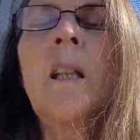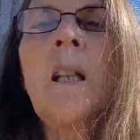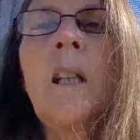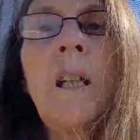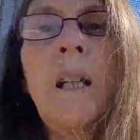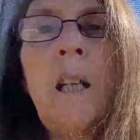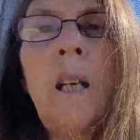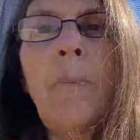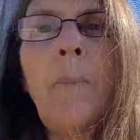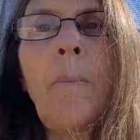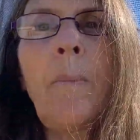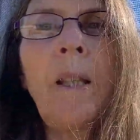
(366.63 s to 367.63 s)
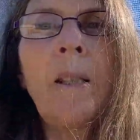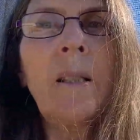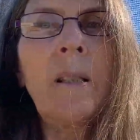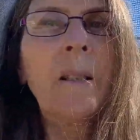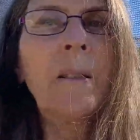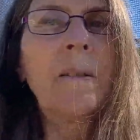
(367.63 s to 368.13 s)
clean up a
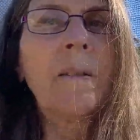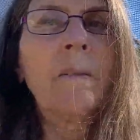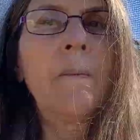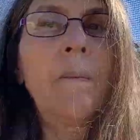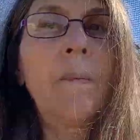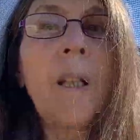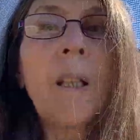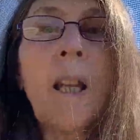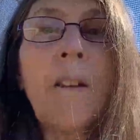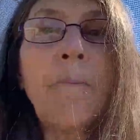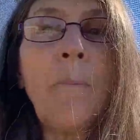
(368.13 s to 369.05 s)
mess that they've